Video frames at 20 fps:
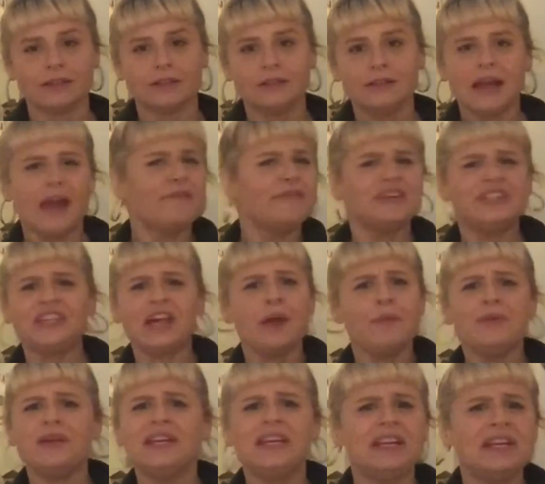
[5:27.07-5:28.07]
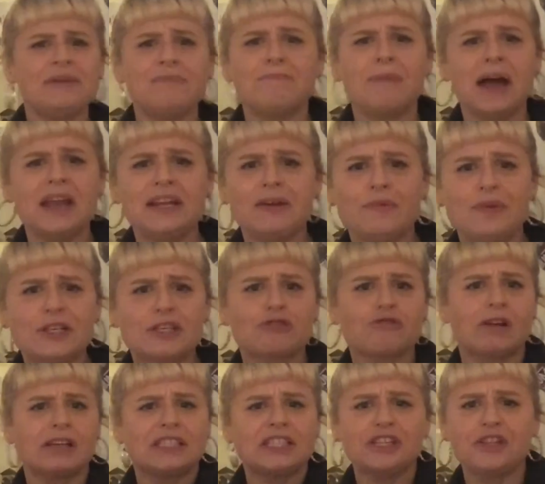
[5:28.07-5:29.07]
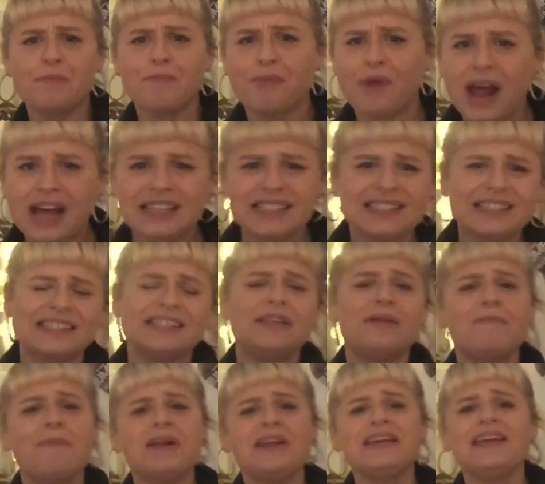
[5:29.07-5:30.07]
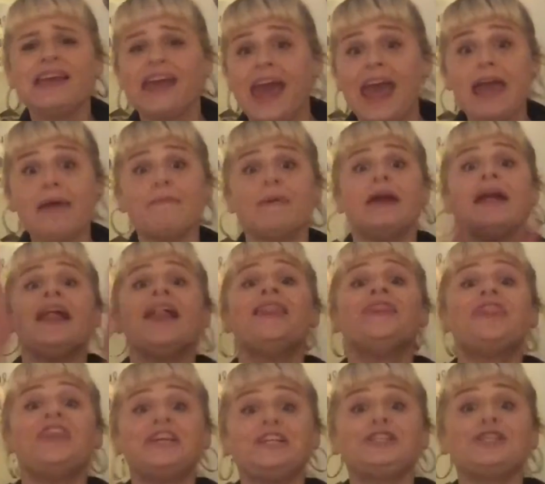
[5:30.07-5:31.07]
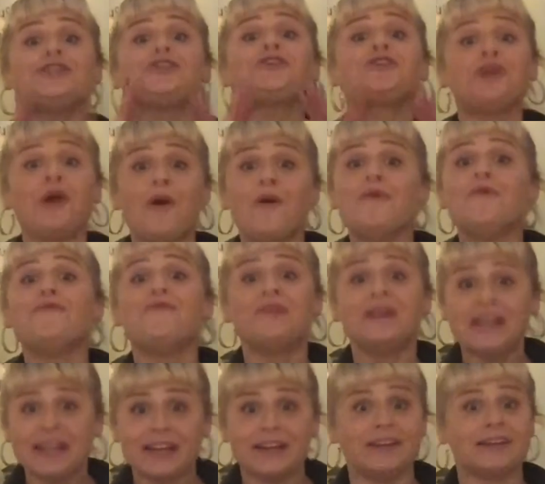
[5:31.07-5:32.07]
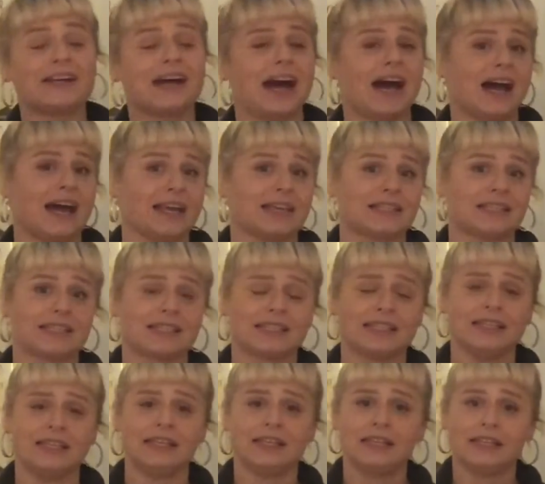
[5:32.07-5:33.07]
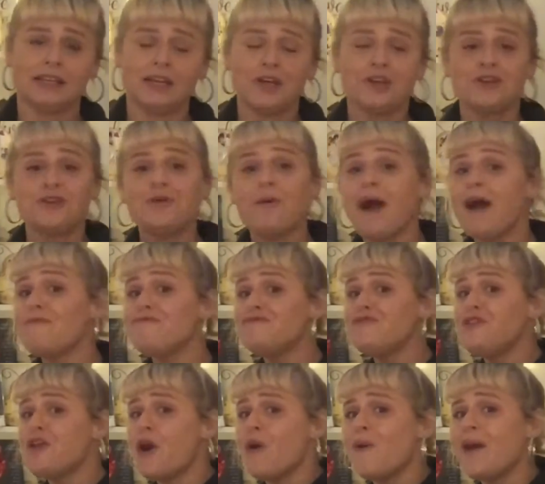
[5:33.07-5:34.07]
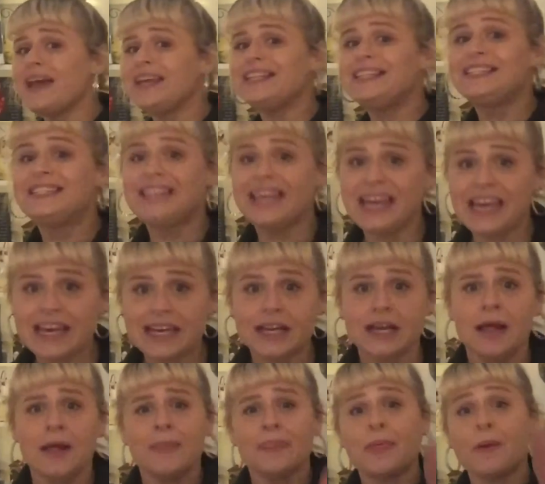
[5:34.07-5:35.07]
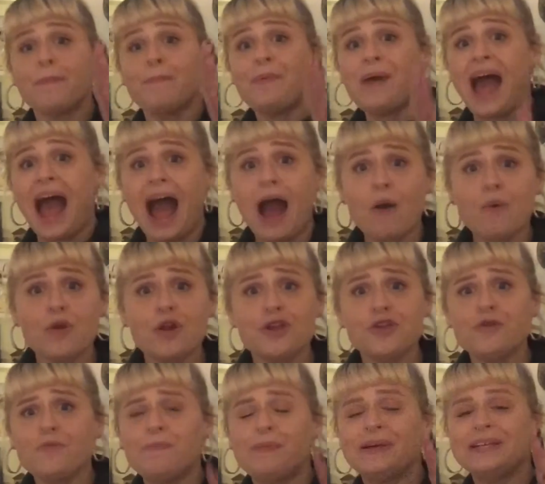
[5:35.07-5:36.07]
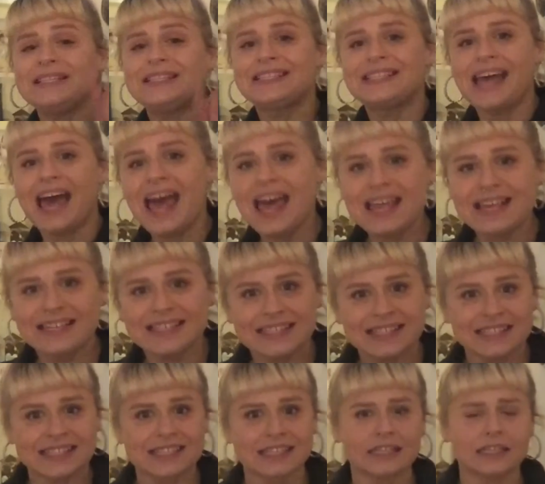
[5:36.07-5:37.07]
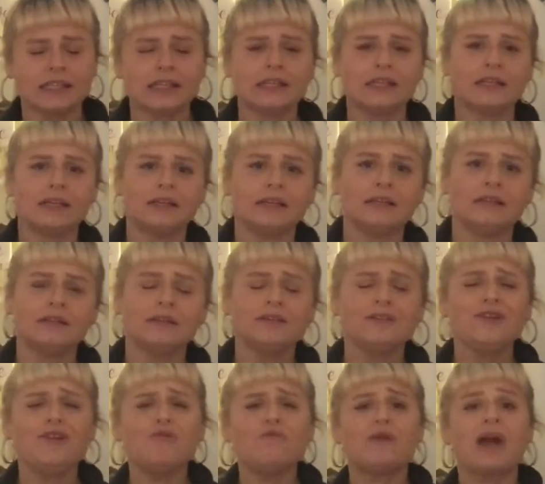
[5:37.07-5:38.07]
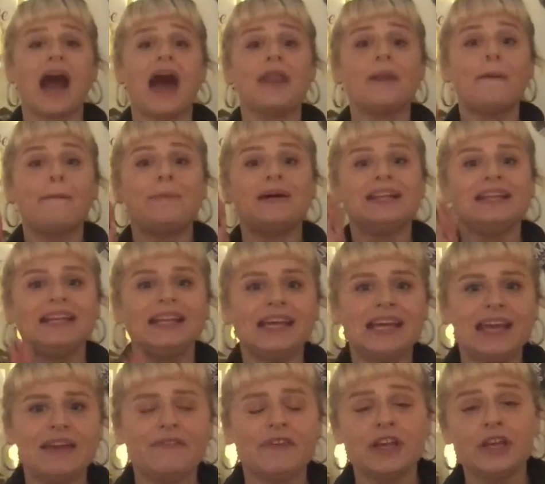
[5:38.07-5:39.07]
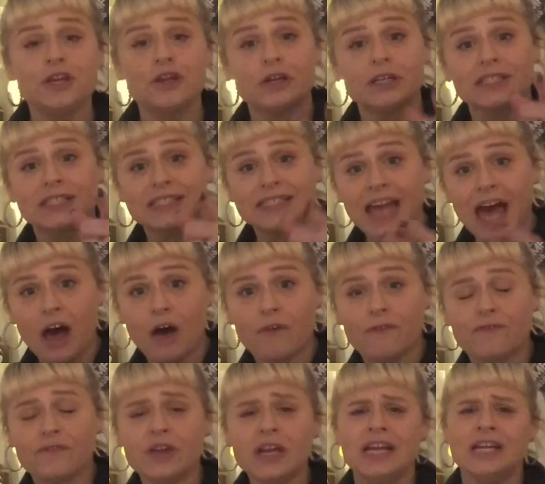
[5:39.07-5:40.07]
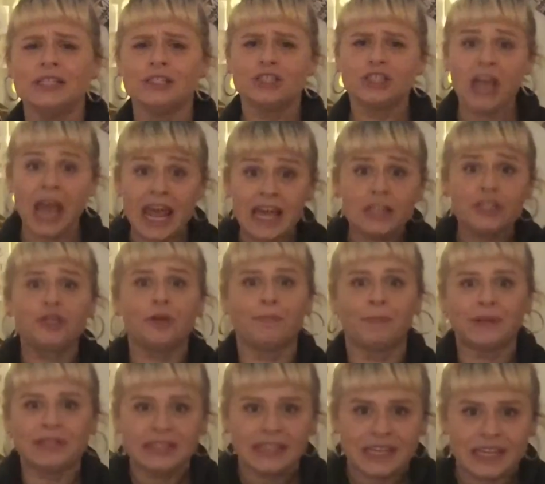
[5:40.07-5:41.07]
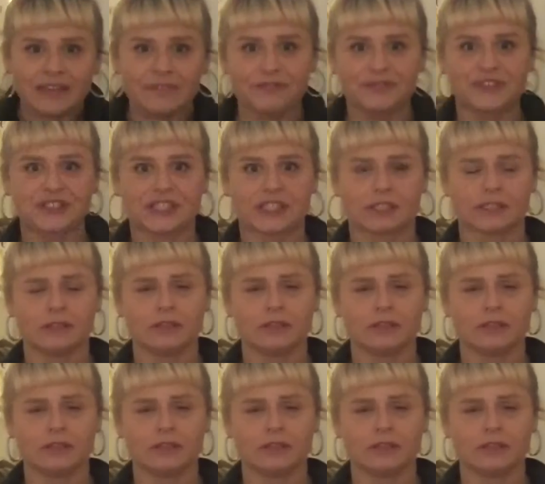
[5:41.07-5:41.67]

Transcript: Every time we needed money, we trusted the process, and the money came. This is so real, guys. You have no idea the power you possess. You gotta believe in yourself. Change your beliefs.